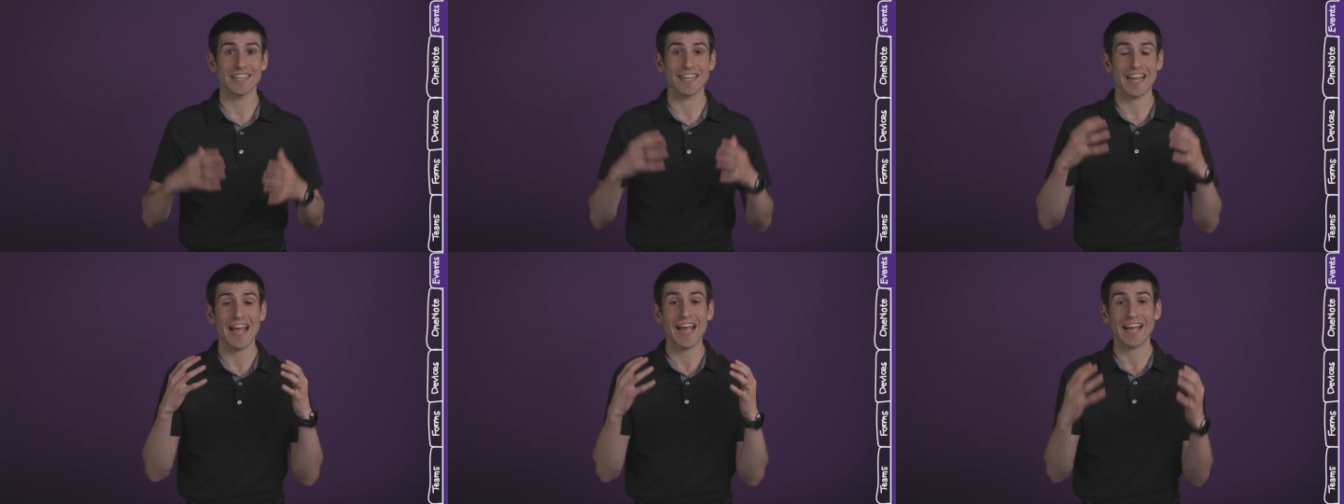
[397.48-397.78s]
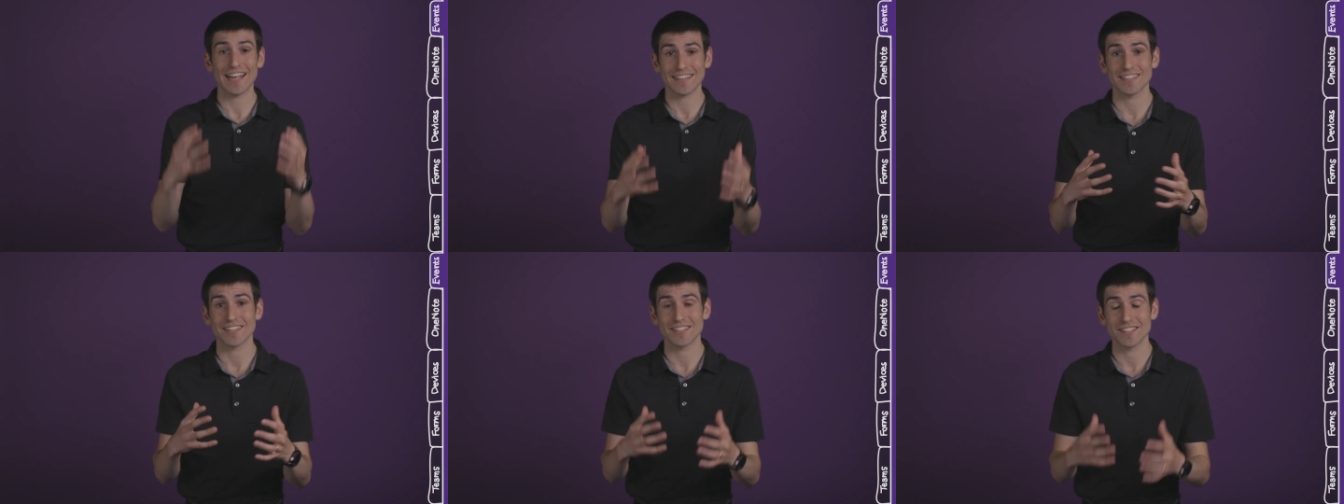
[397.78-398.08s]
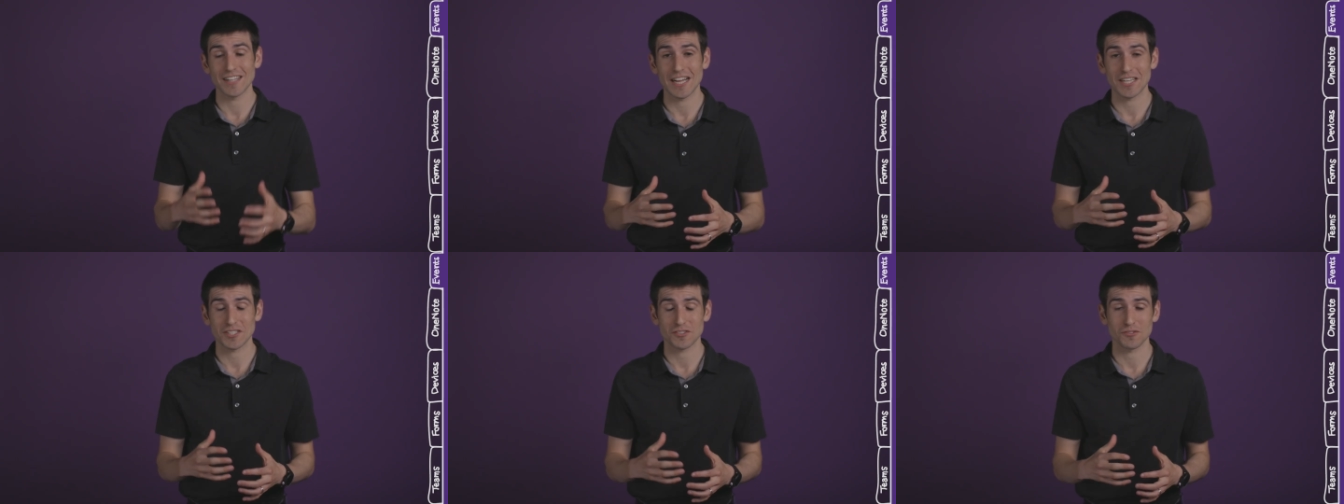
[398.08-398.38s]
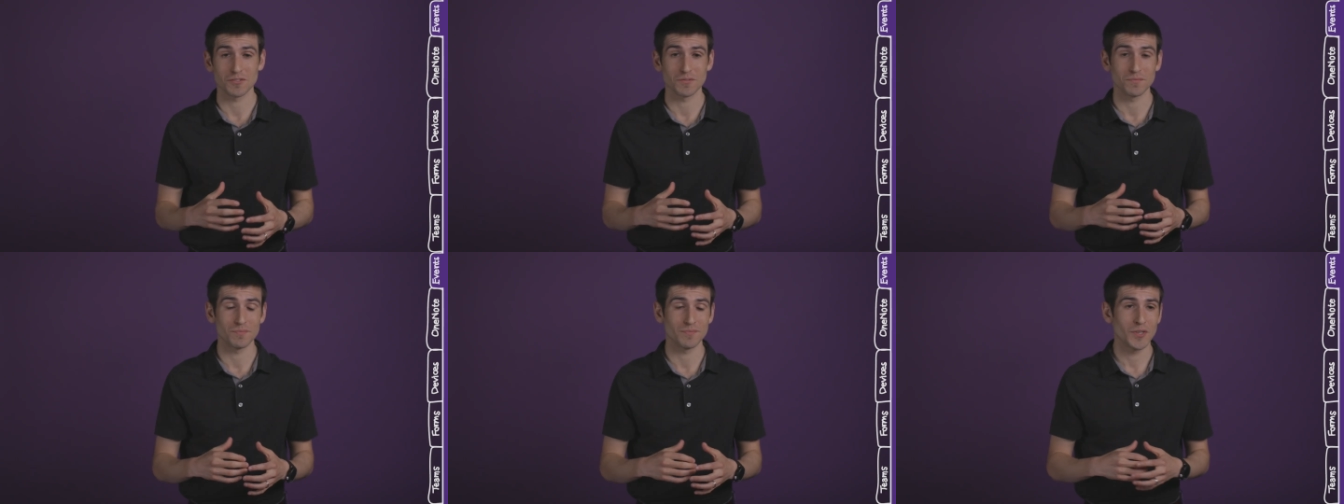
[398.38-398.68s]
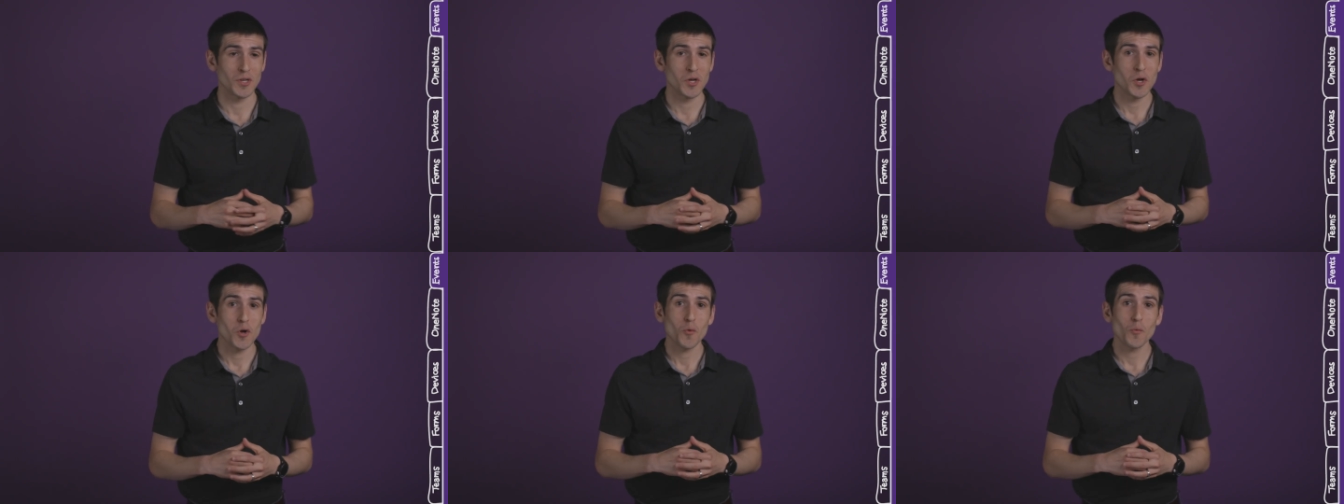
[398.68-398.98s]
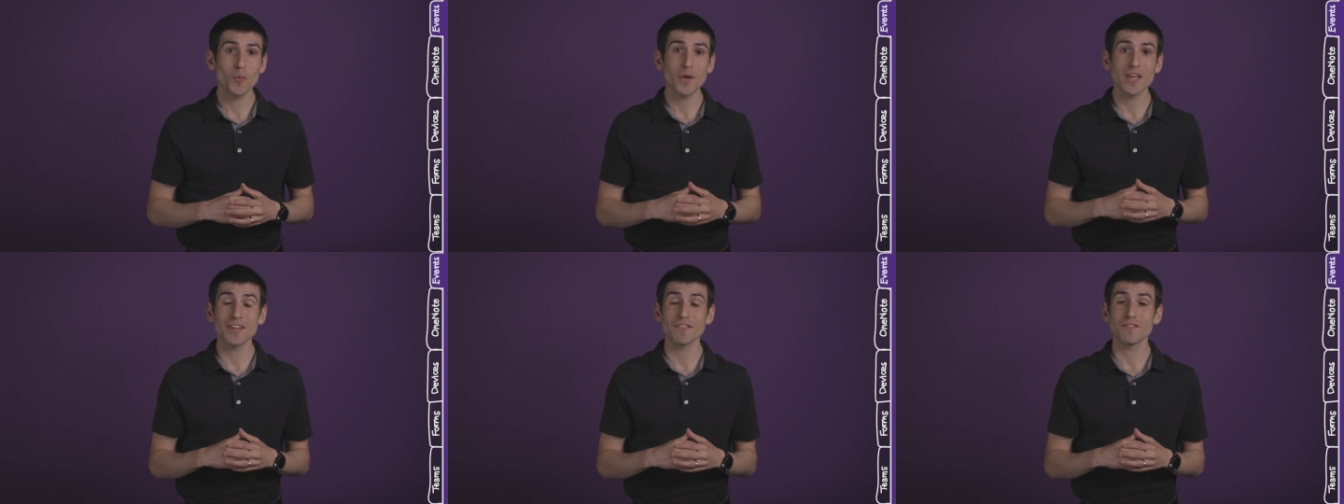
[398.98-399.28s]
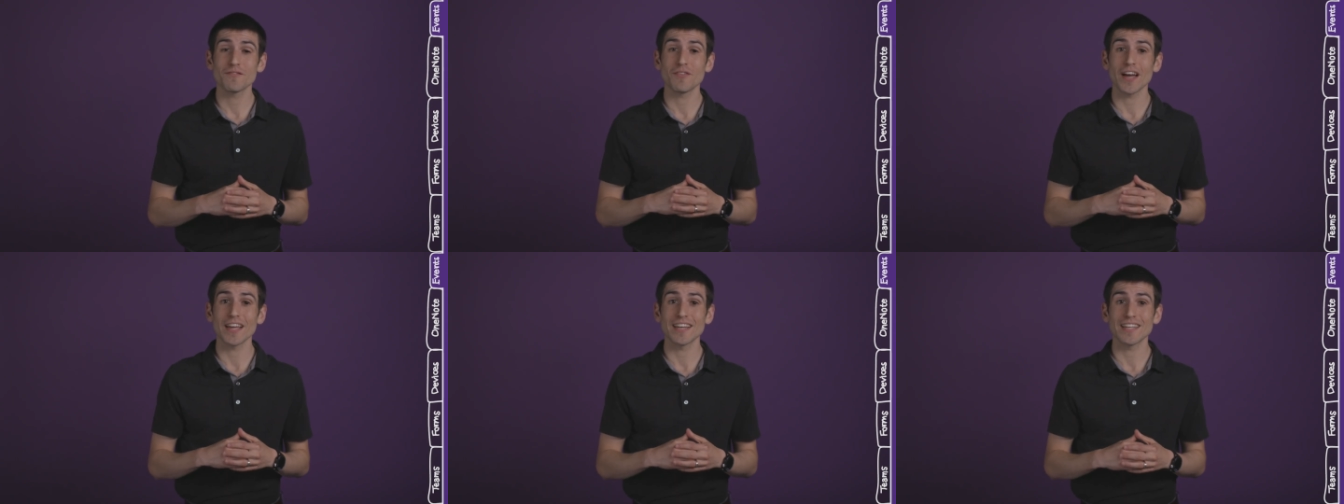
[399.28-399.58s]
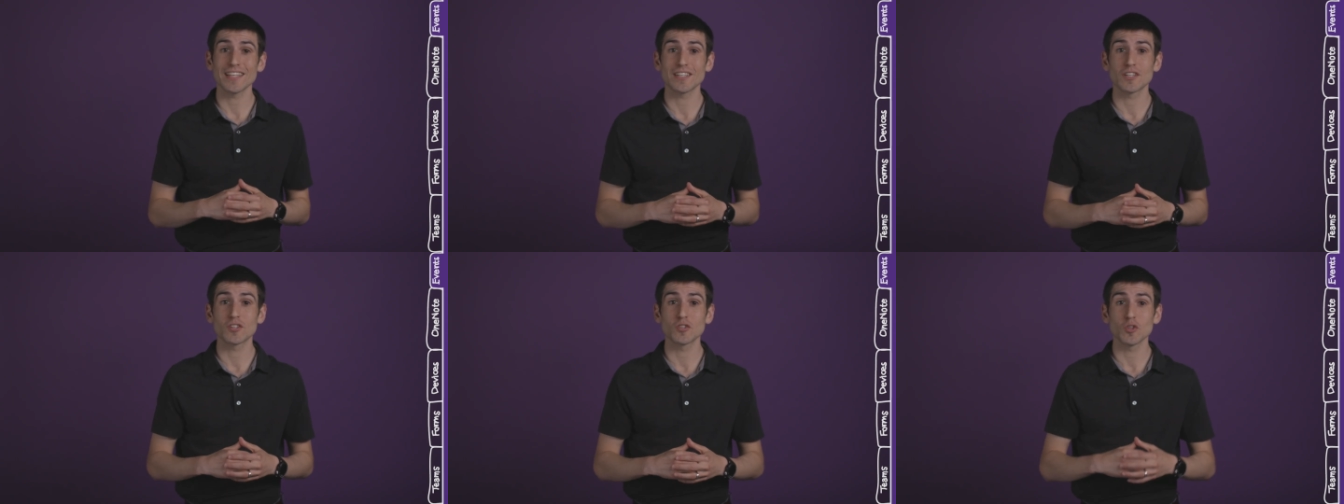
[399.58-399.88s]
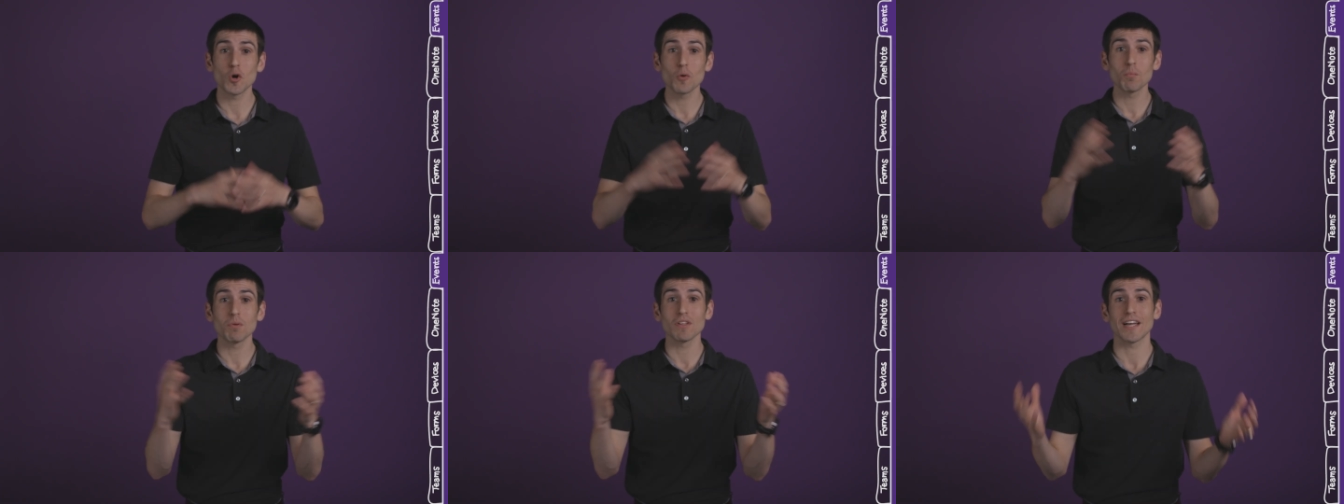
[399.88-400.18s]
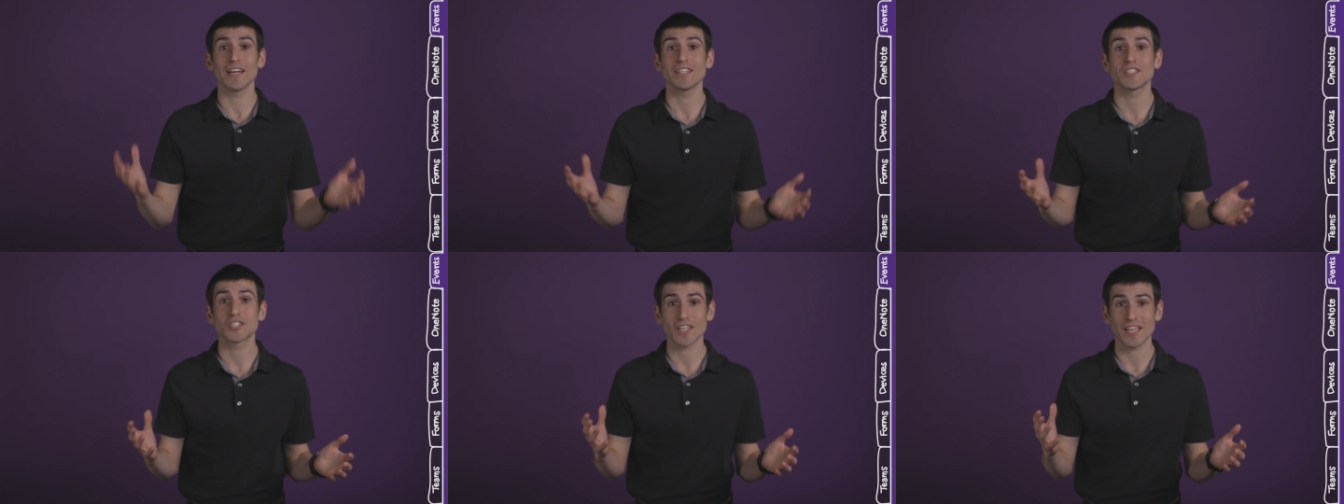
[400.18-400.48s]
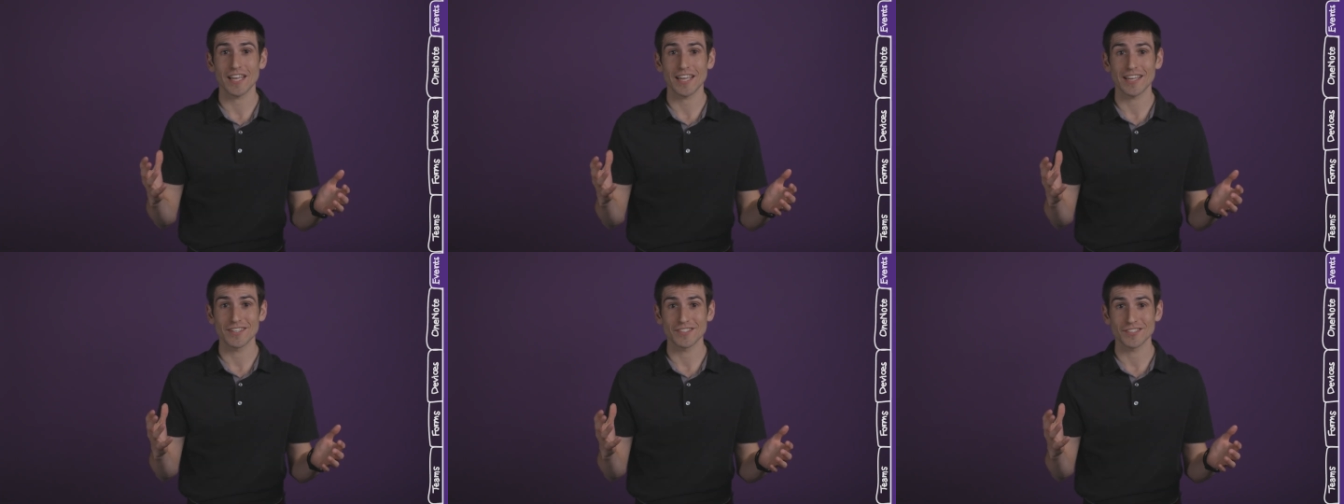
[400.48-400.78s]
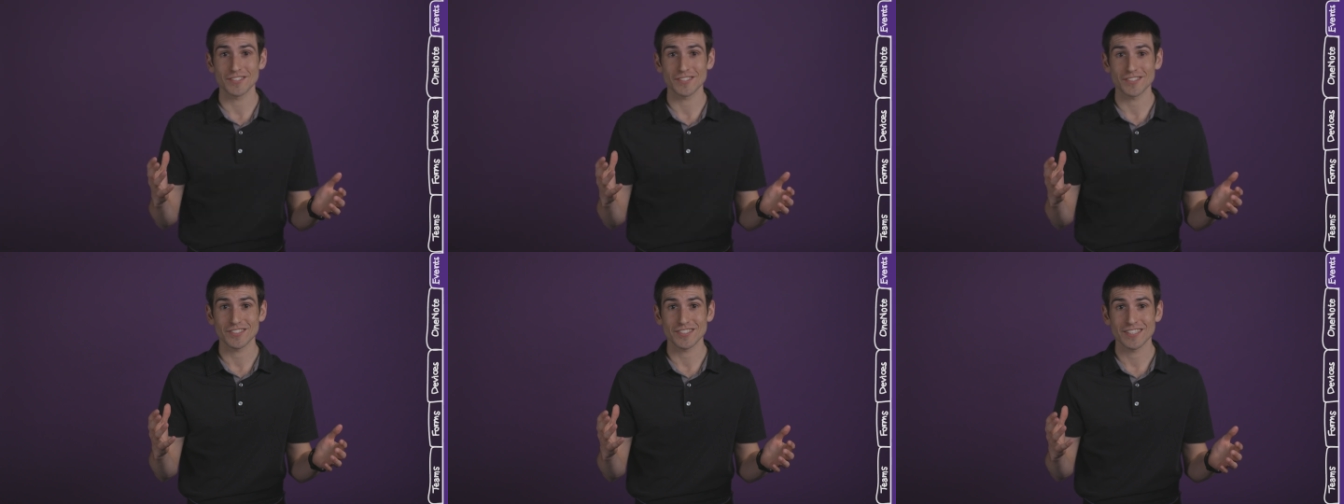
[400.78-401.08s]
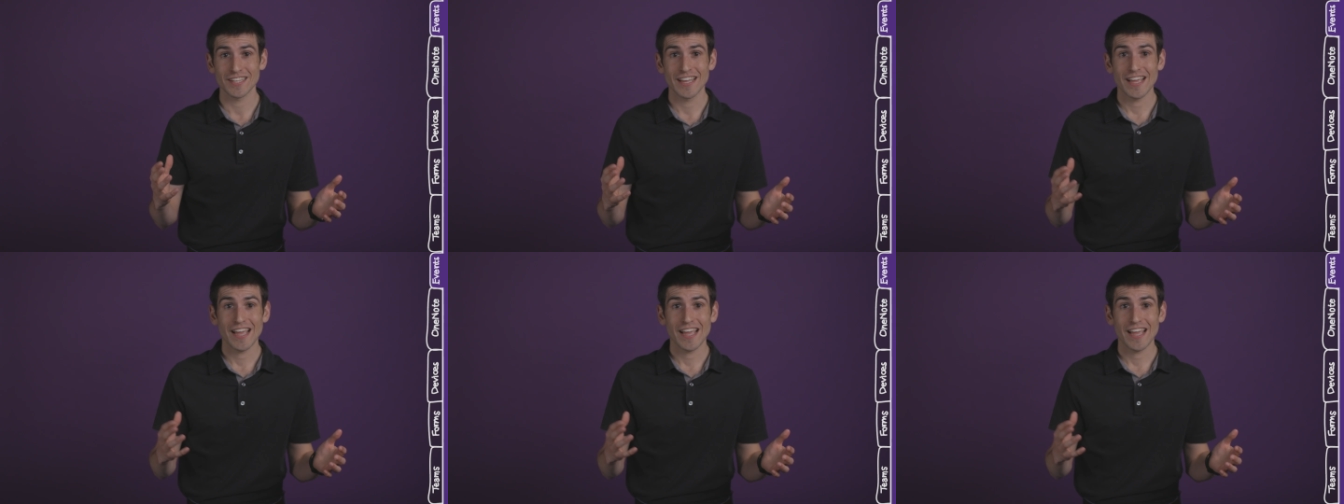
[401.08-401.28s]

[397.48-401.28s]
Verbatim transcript: and Hack the Classroom. We invited global educators